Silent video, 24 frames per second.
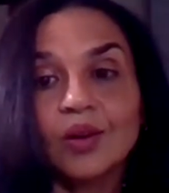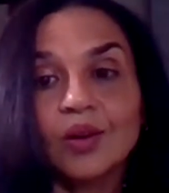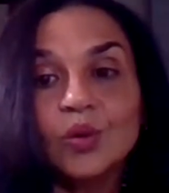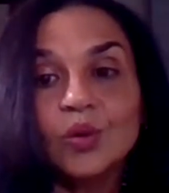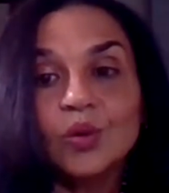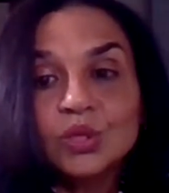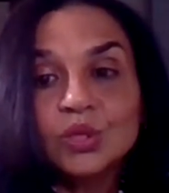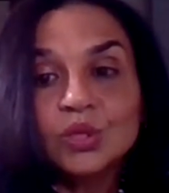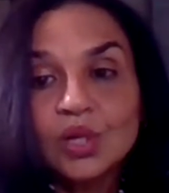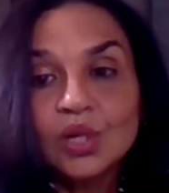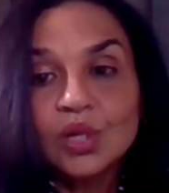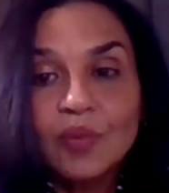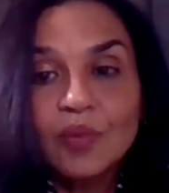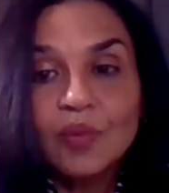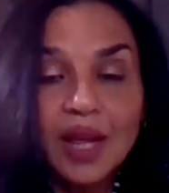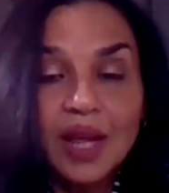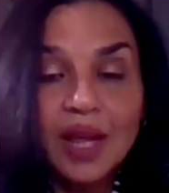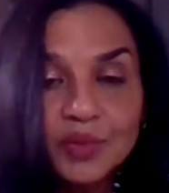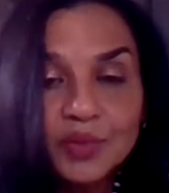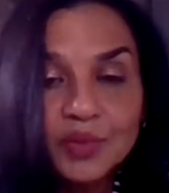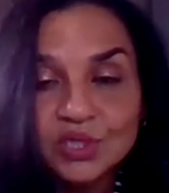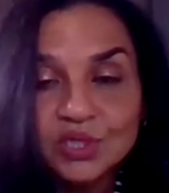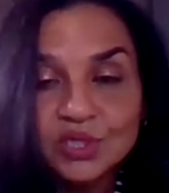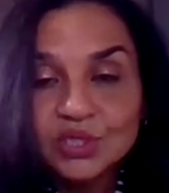who's gonna
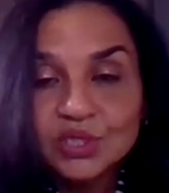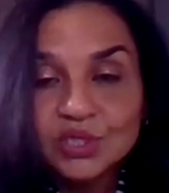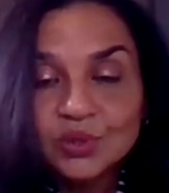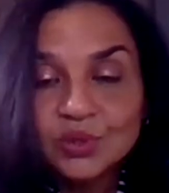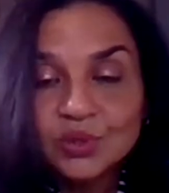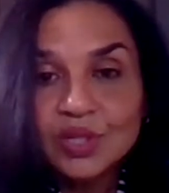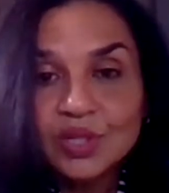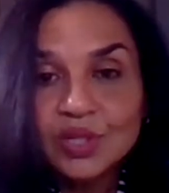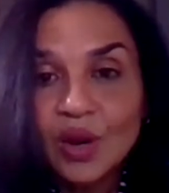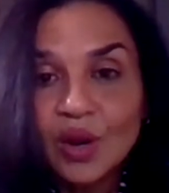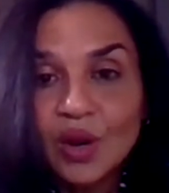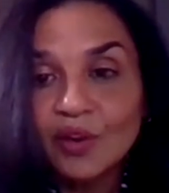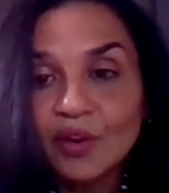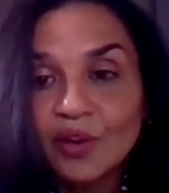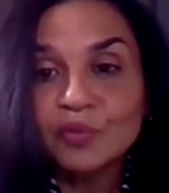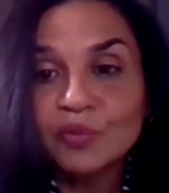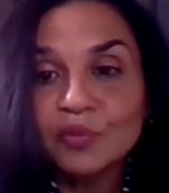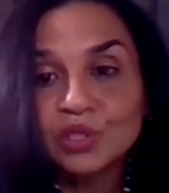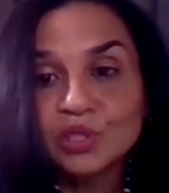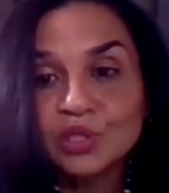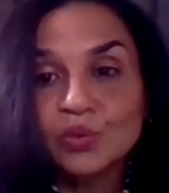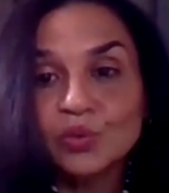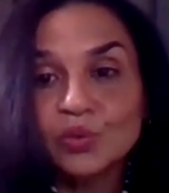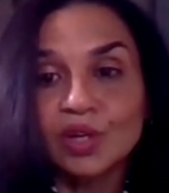buy a business suit now?
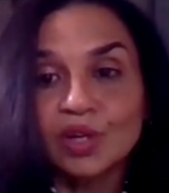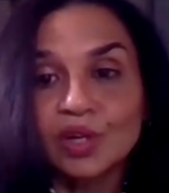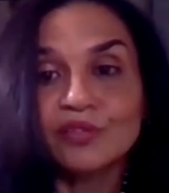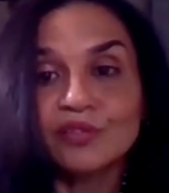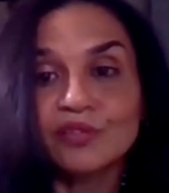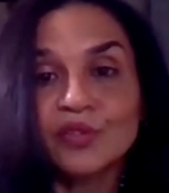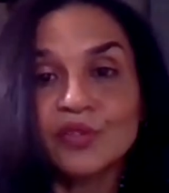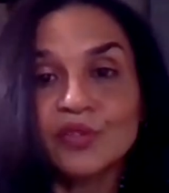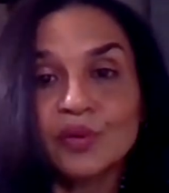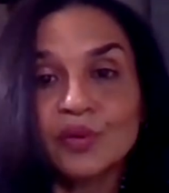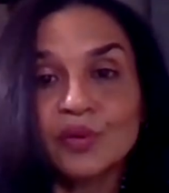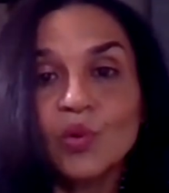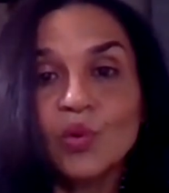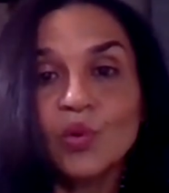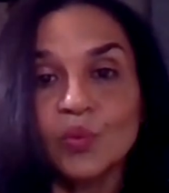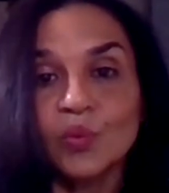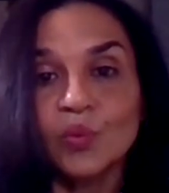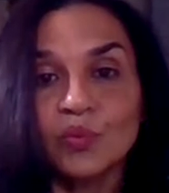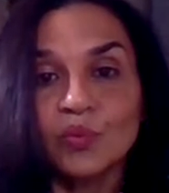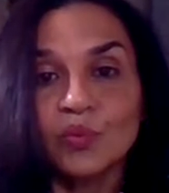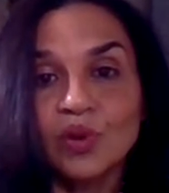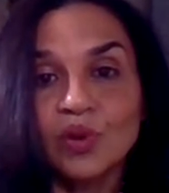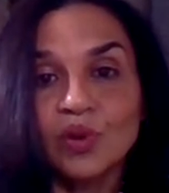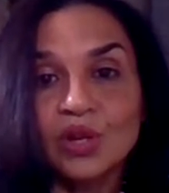Everybody's working from
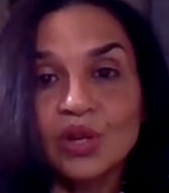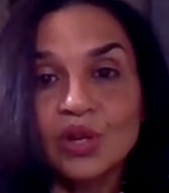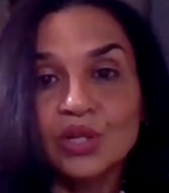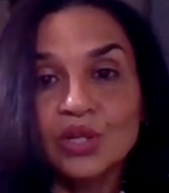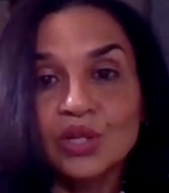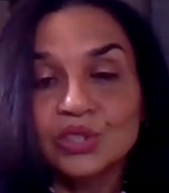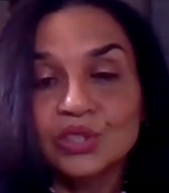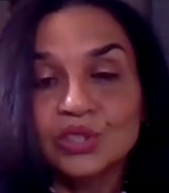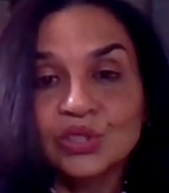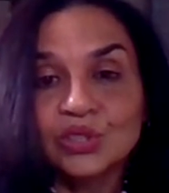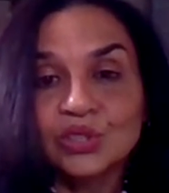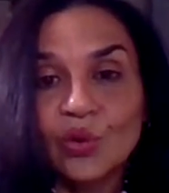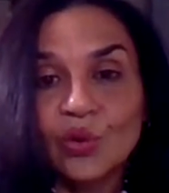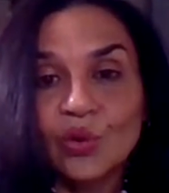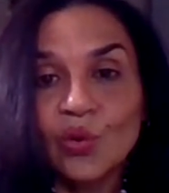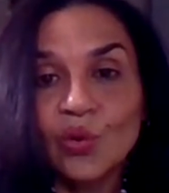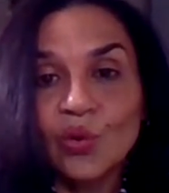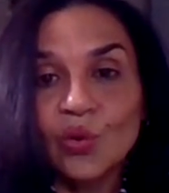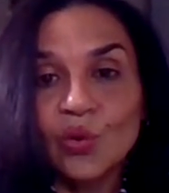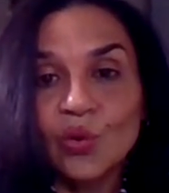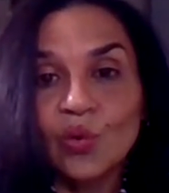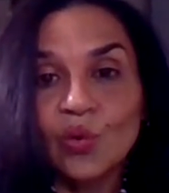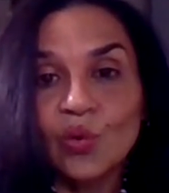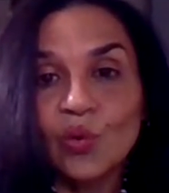home.
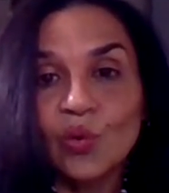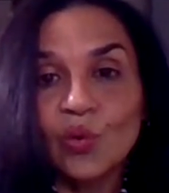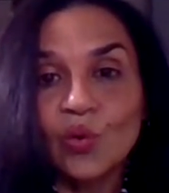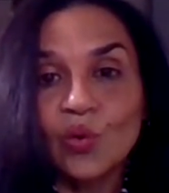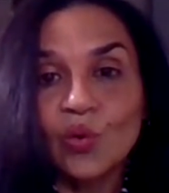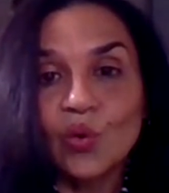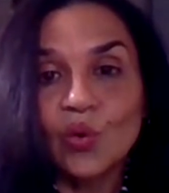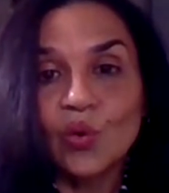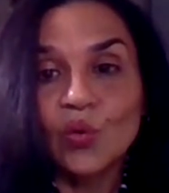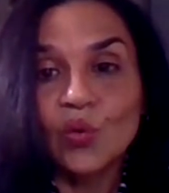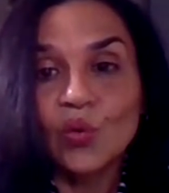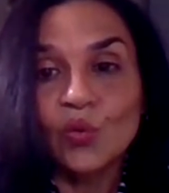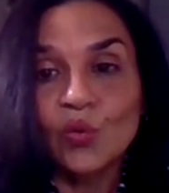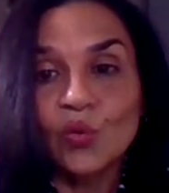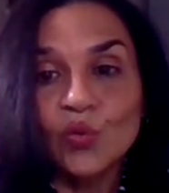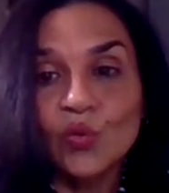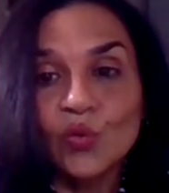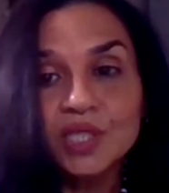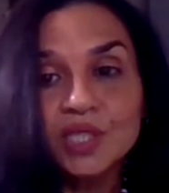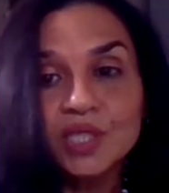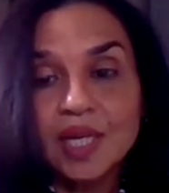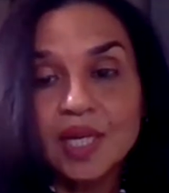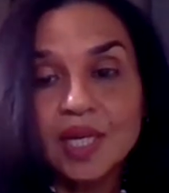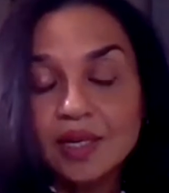So
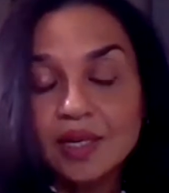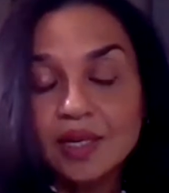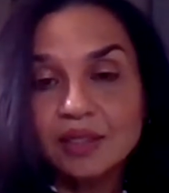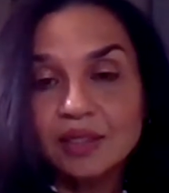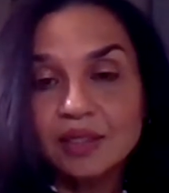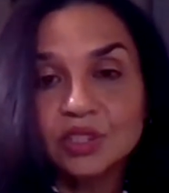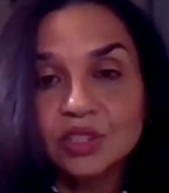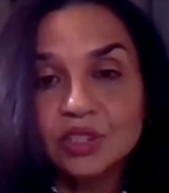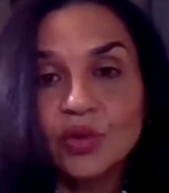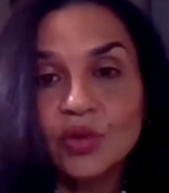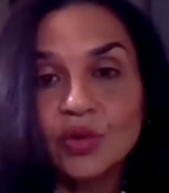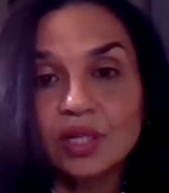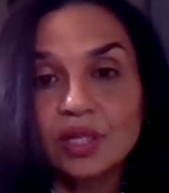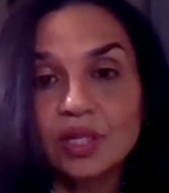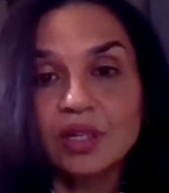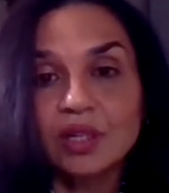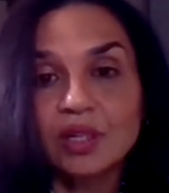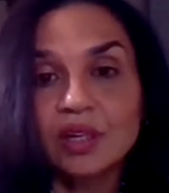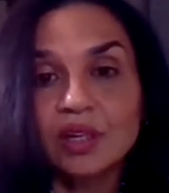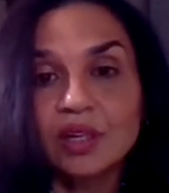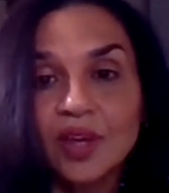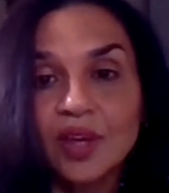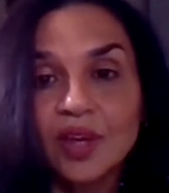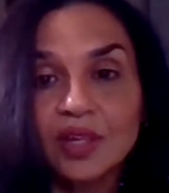retail is
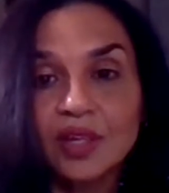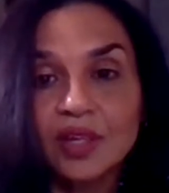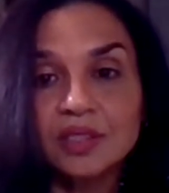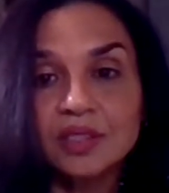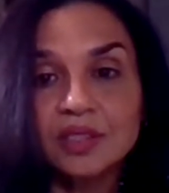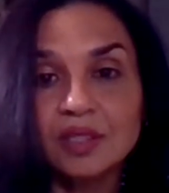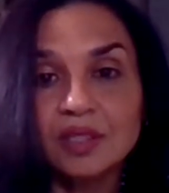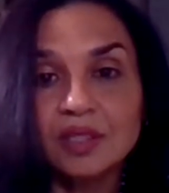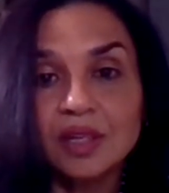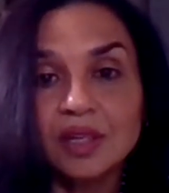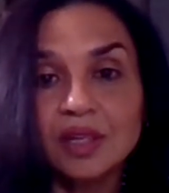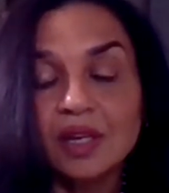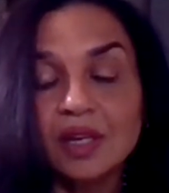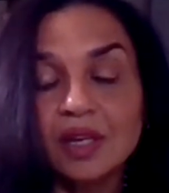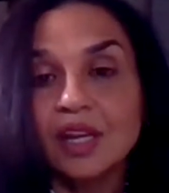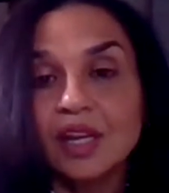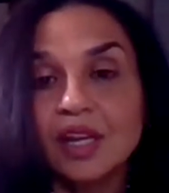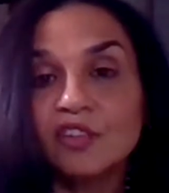greatly affected.